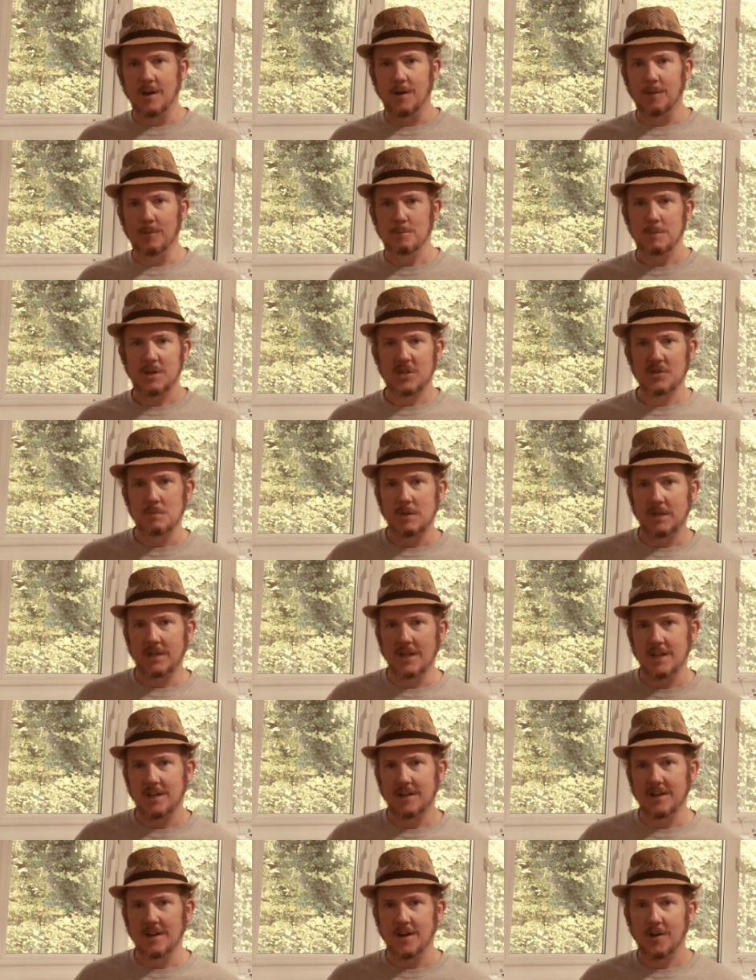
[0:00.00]
Miss
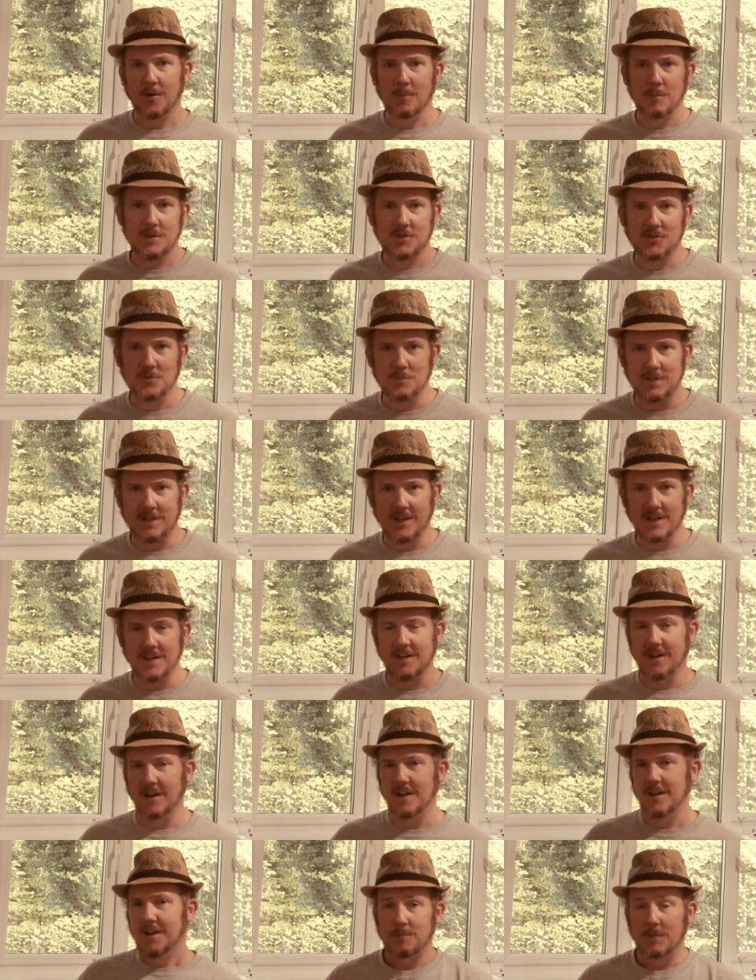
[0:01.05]
Medina, Mr.
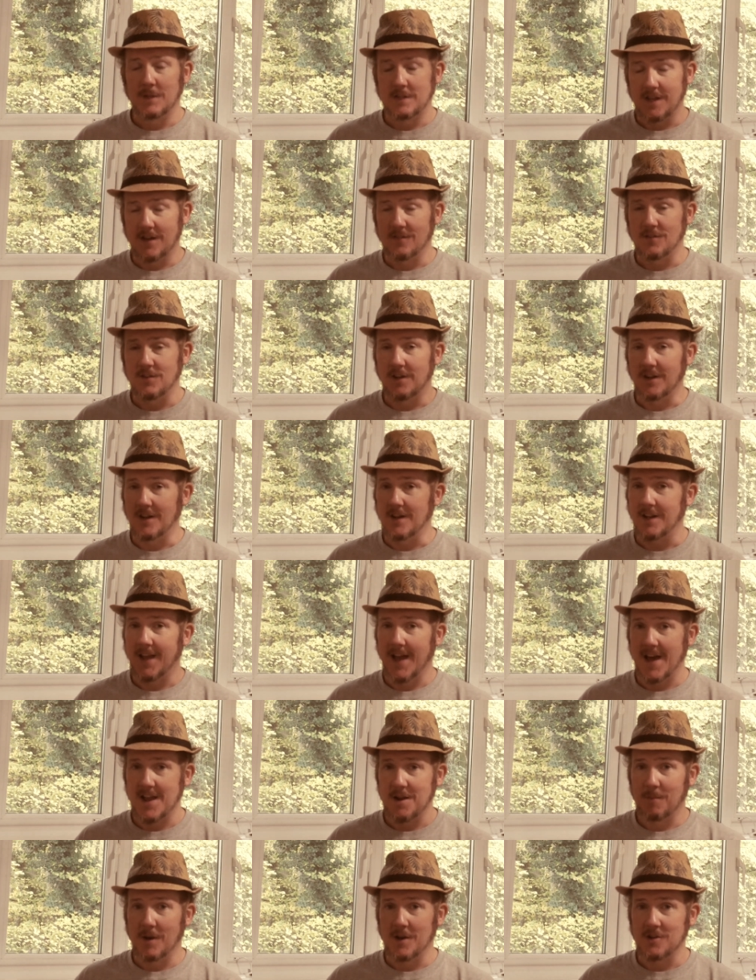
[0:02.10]
Medina, but definitely the
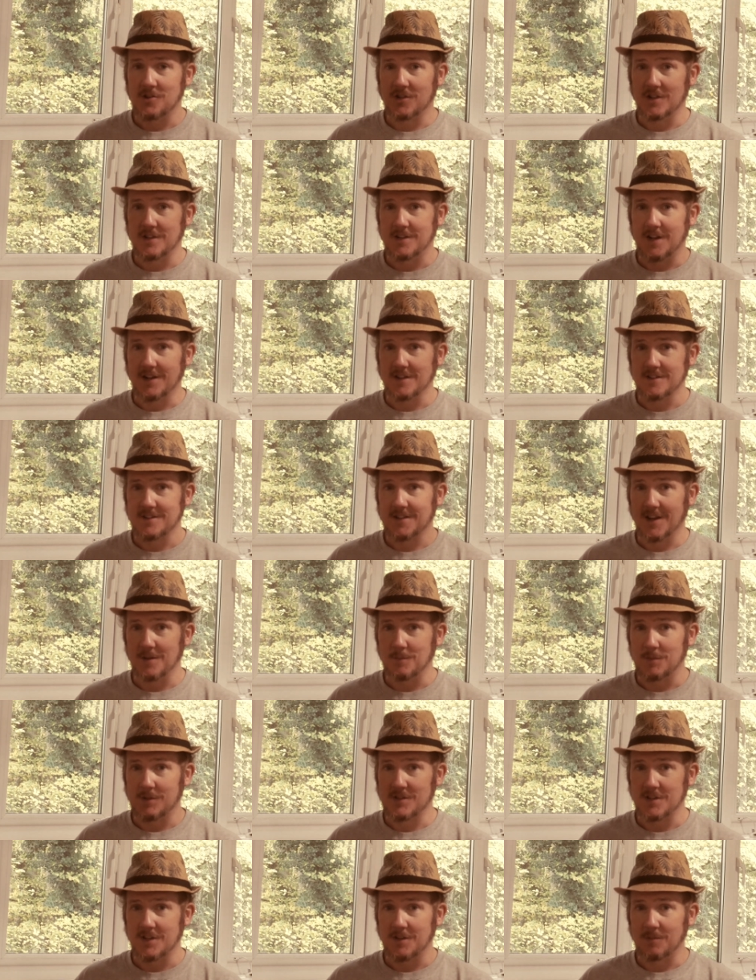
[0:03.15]
animation and
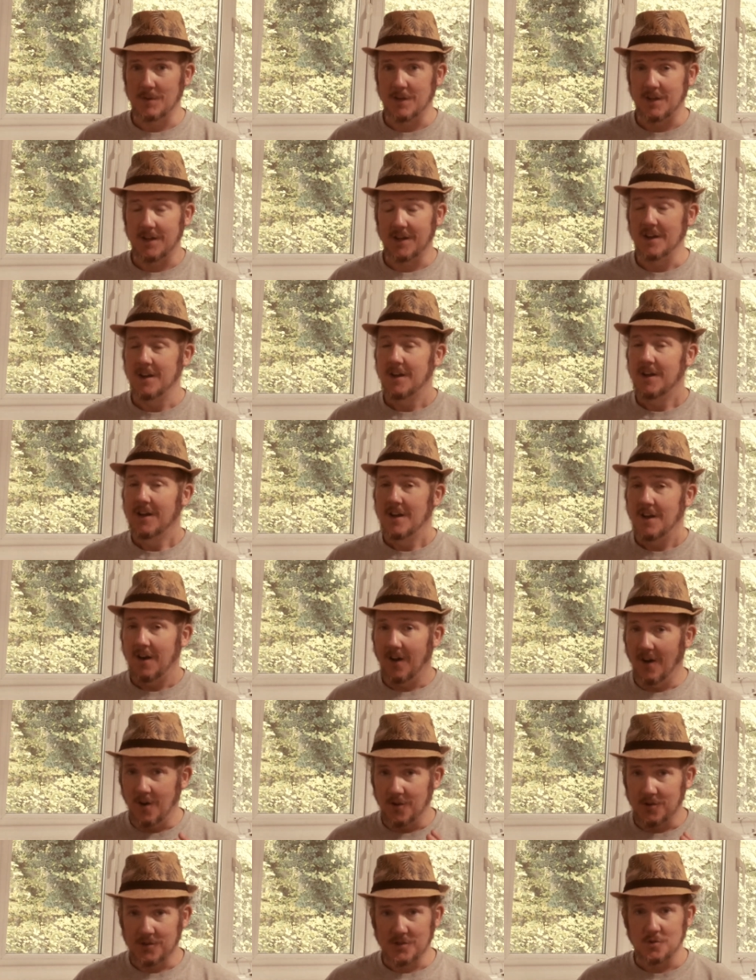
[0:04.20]
entertainment team here
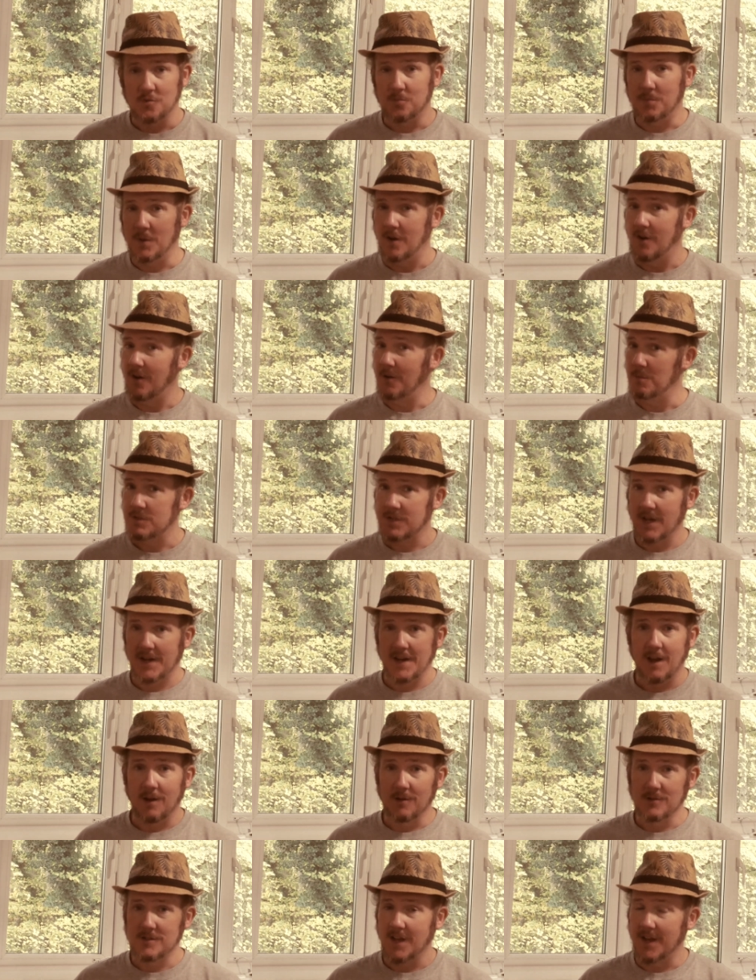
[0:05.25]
are superb. 10
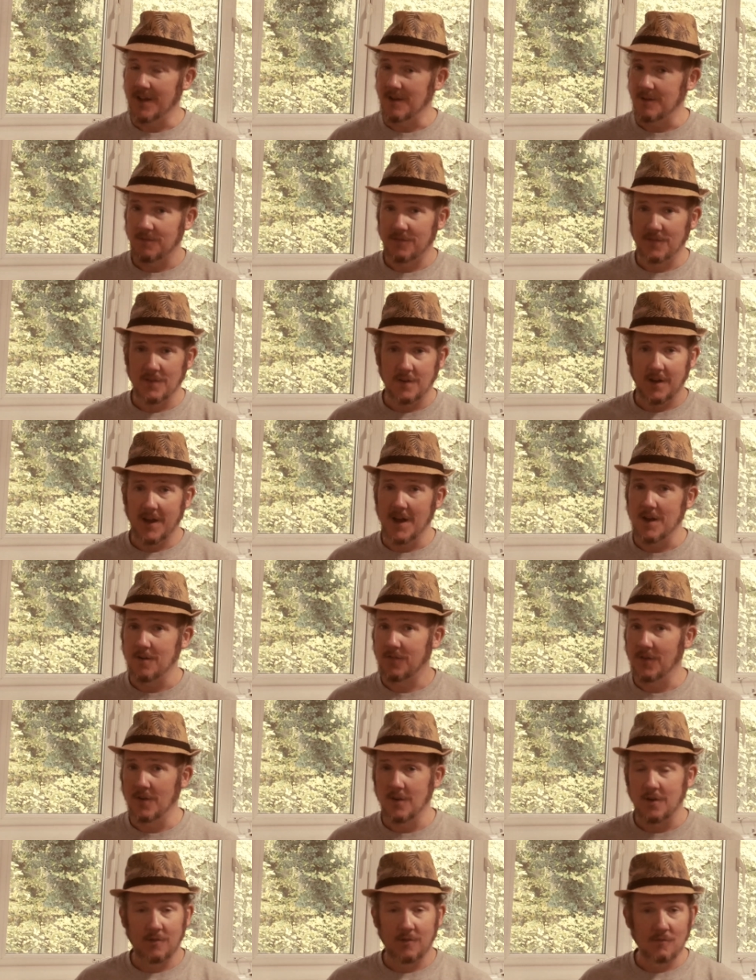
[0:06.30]
out of 10 for
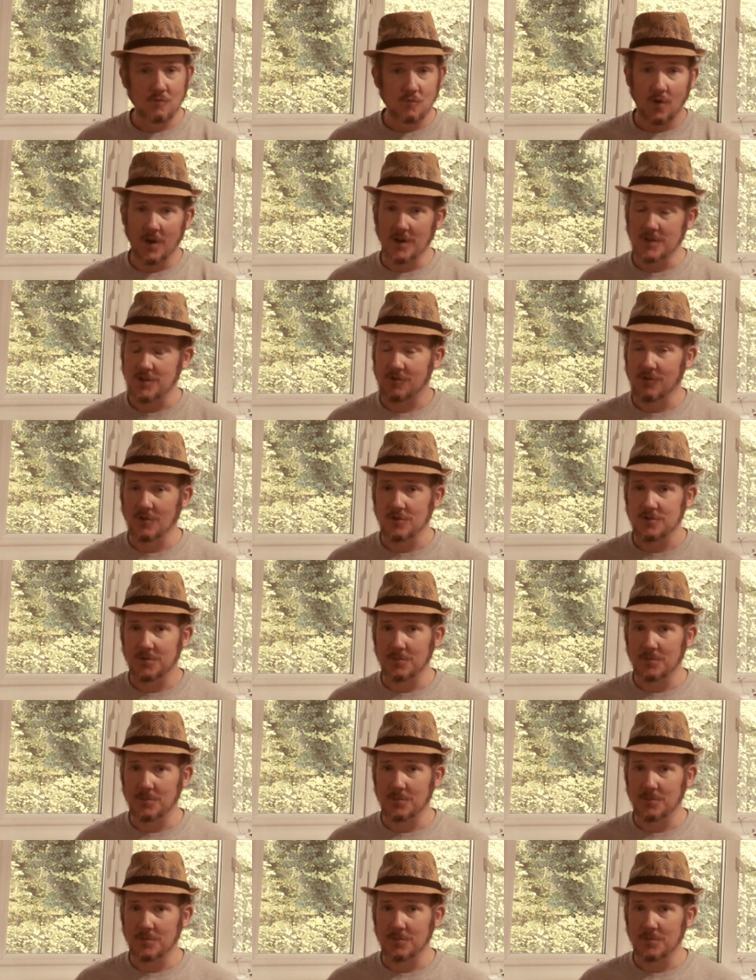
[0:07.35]
effort right across the